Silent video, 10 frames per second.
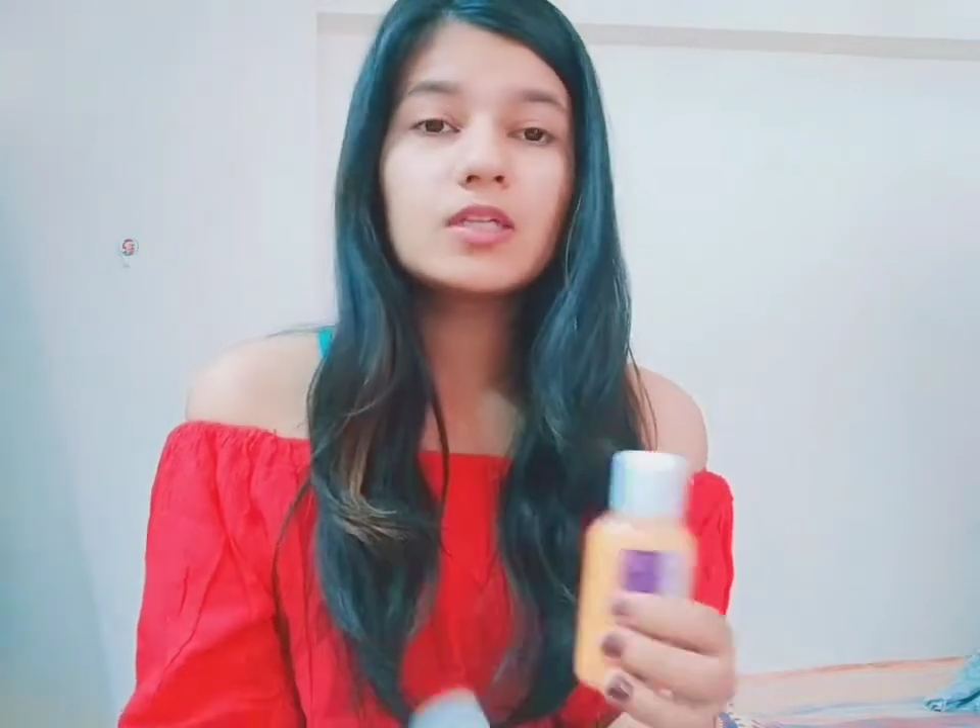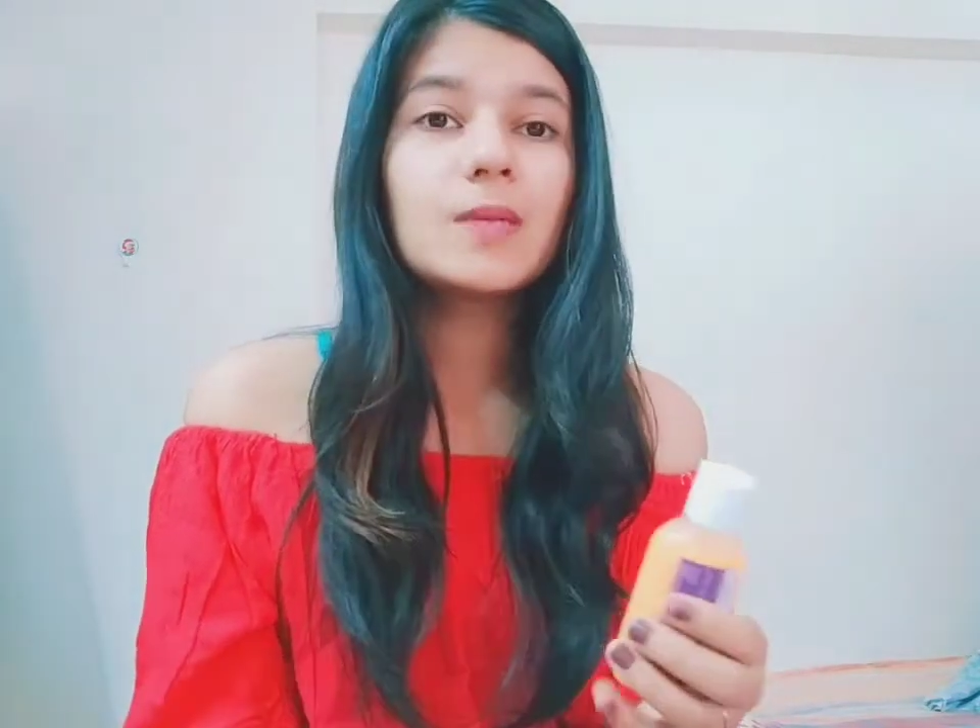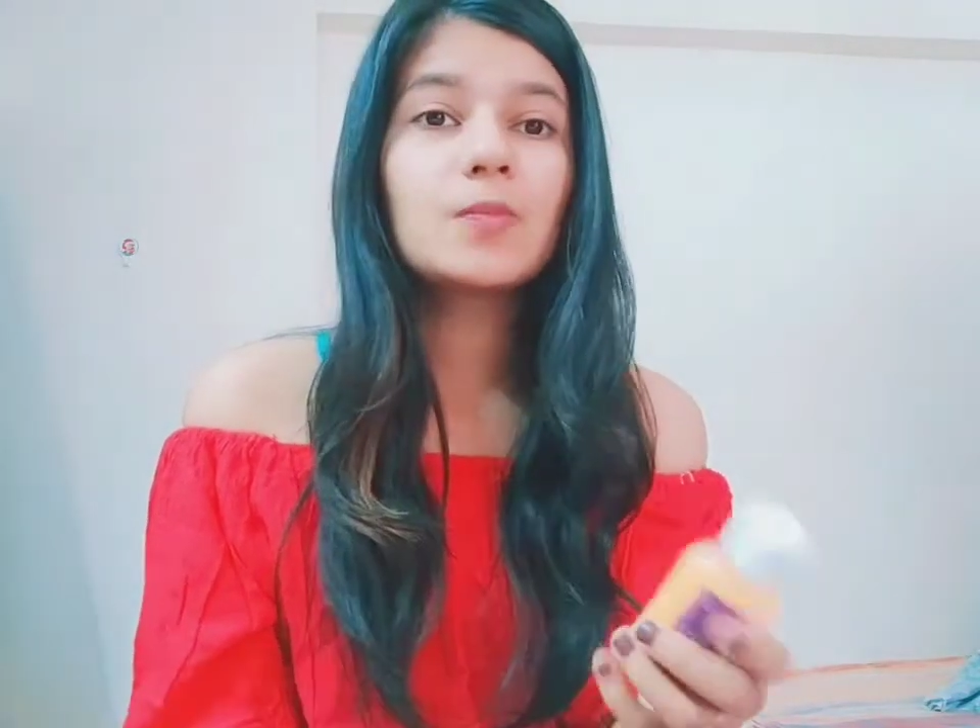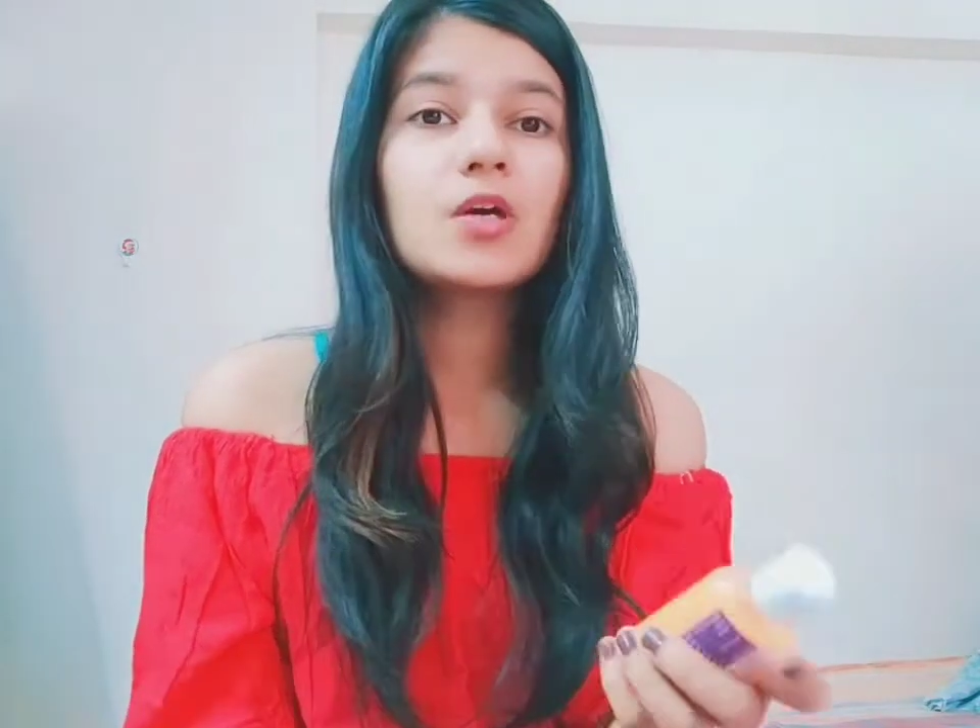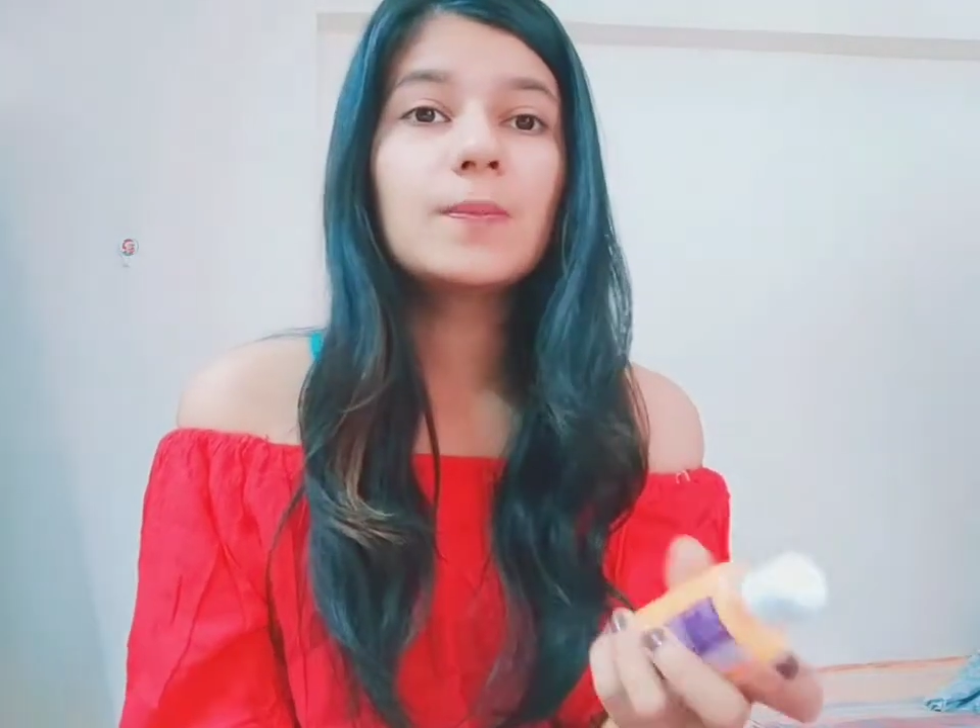I'm
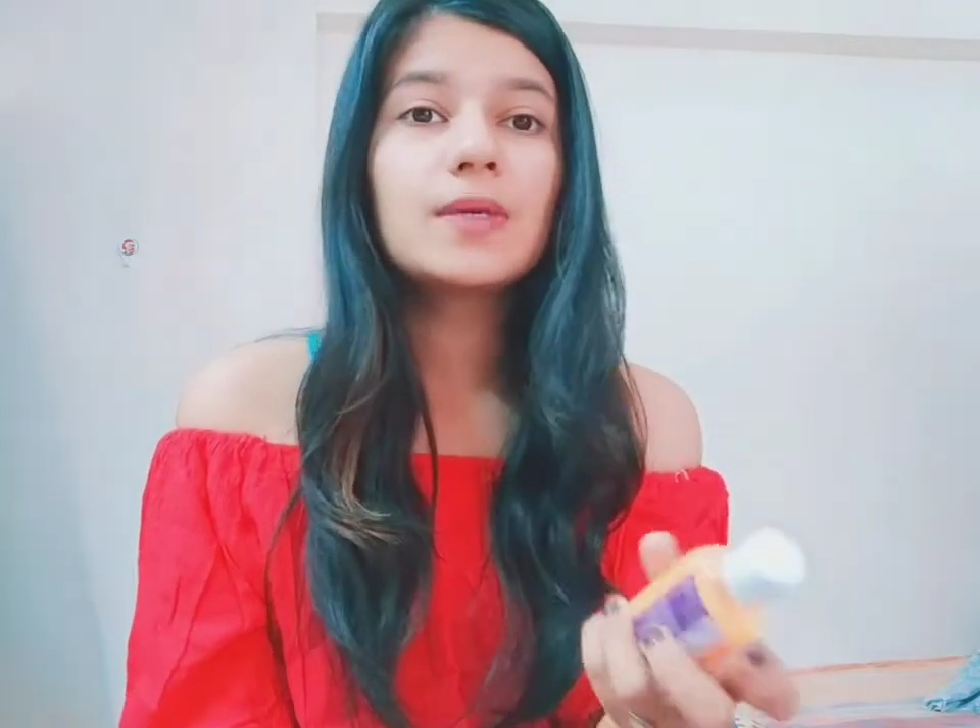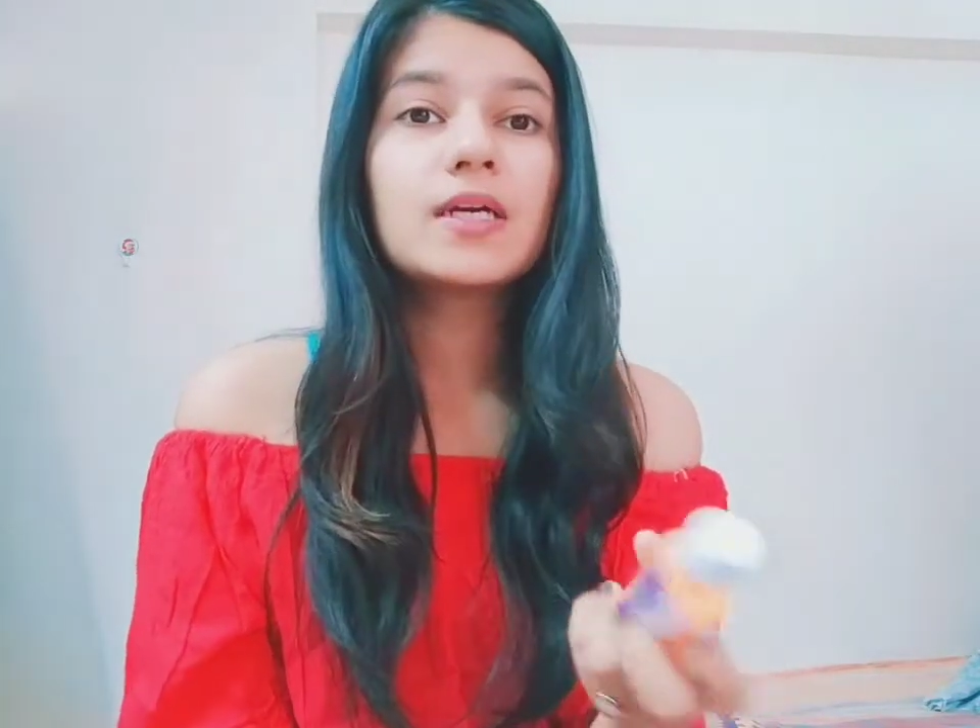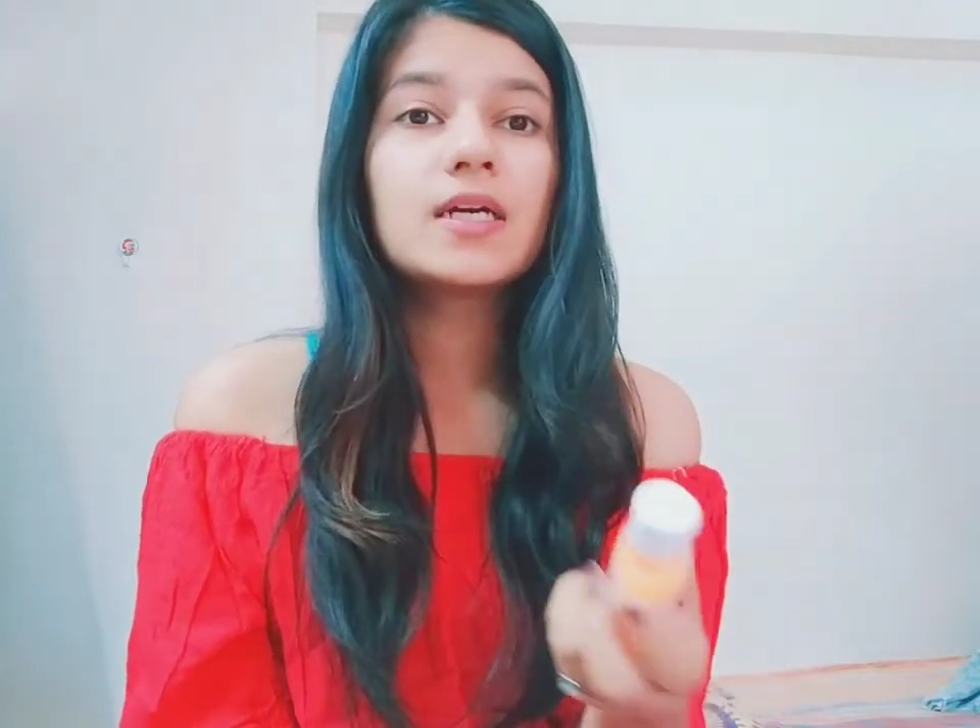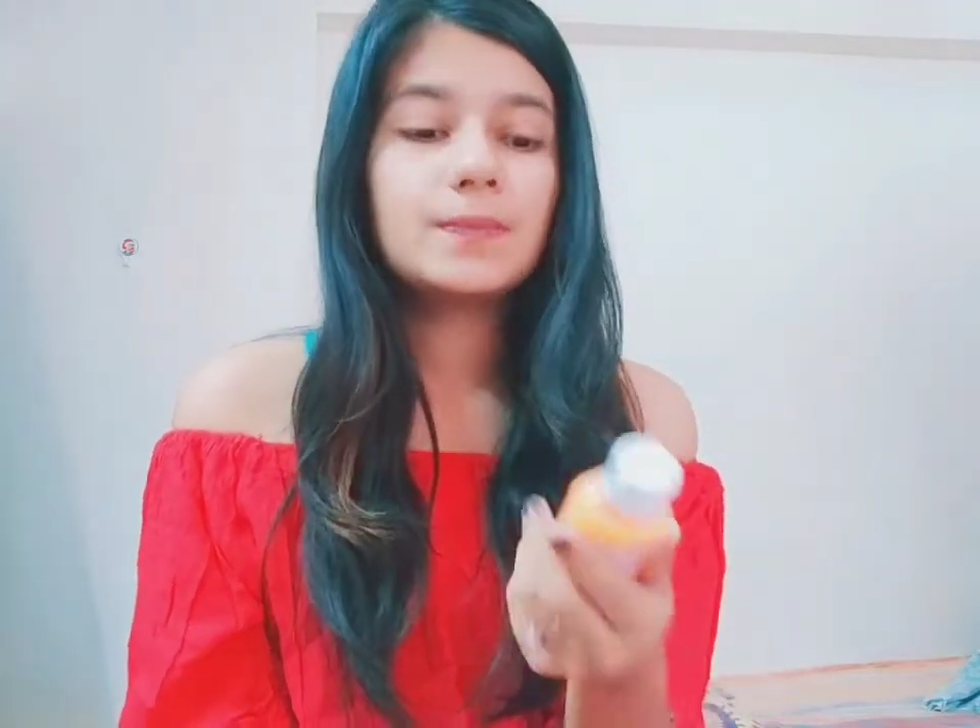gonna pick up